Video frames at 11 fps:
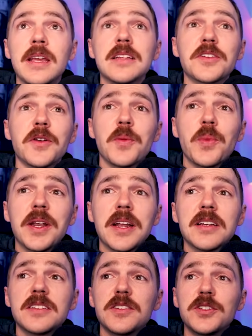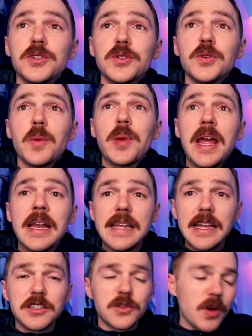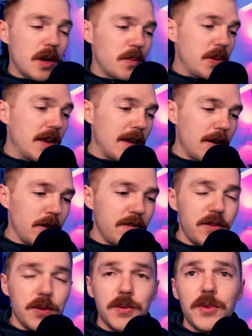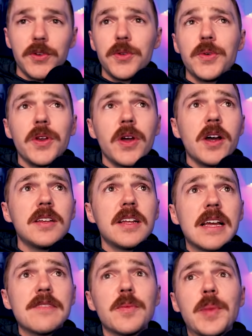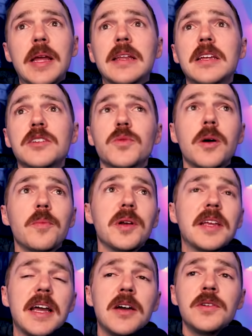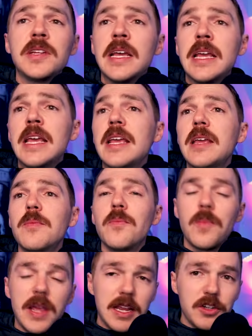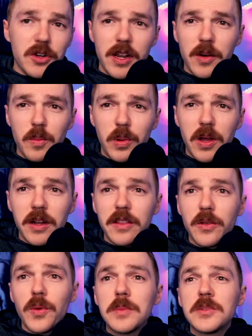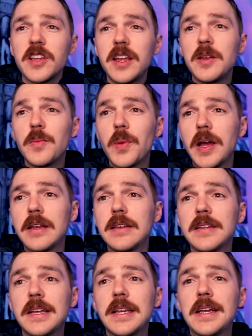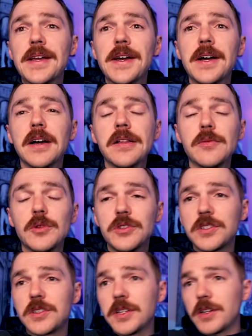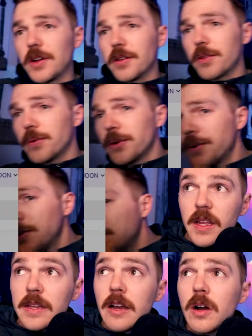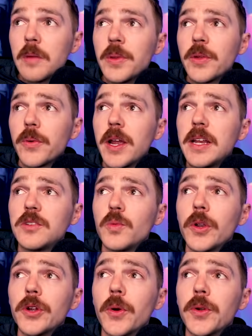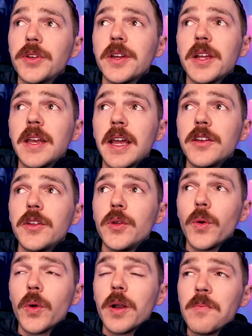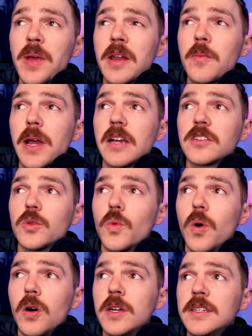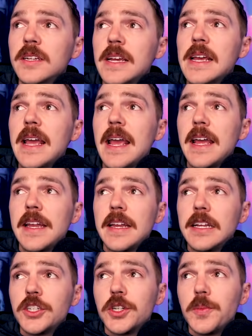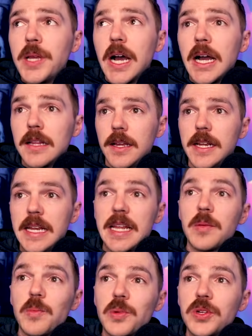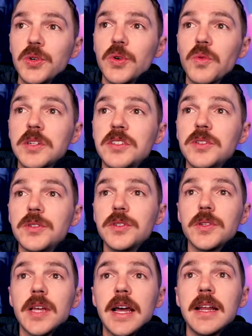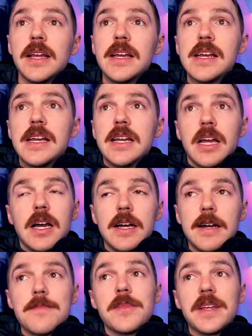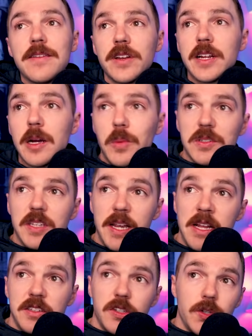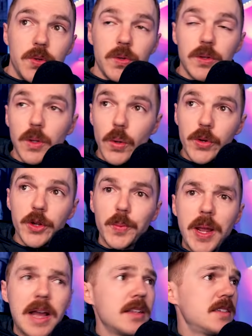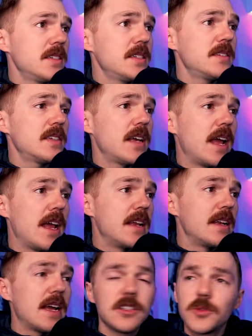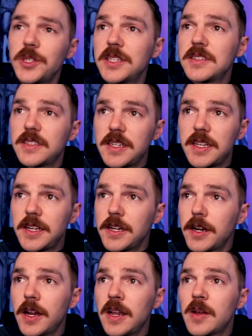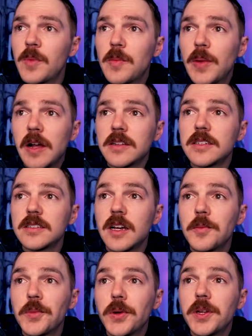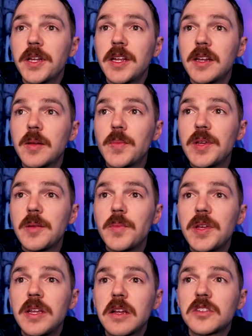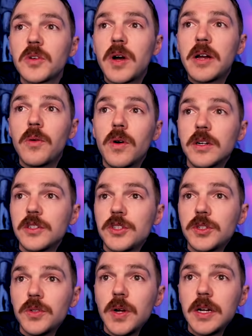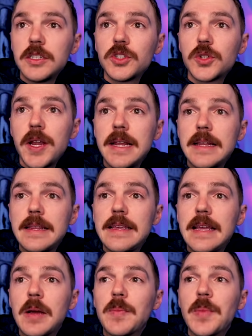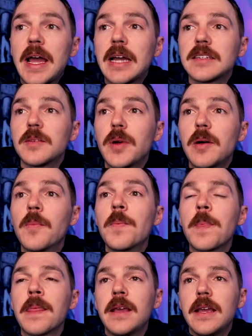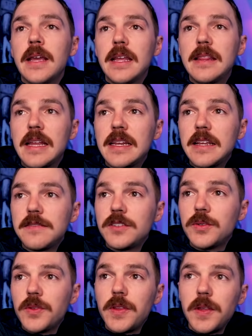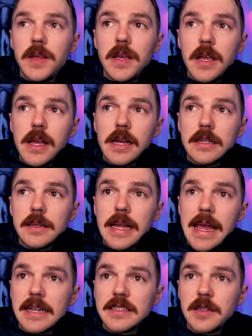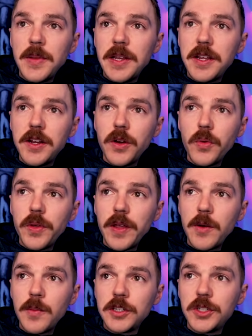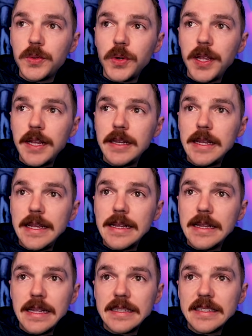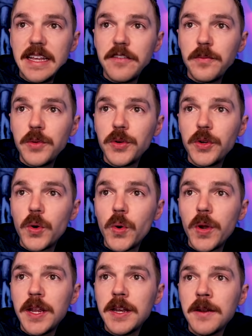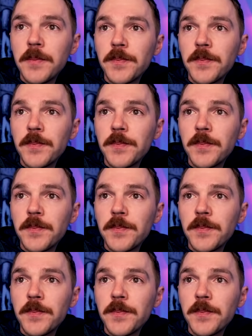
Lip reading: It's going to bring us to PancakeSwap. Now, if you do not have a PancakeSwap account, it may try to block the website, but we'll just click on through. Now up in the right is where you're going to connect your MetaMask wallet, and it should be highlighted in blue once you do that. Give it a couple seconds to load your balances, and as we can see here, my balance is uploaded in BNB, so I want to trade the maximum. It then gives you the estimate here with how much you will get in SafeMoon coin.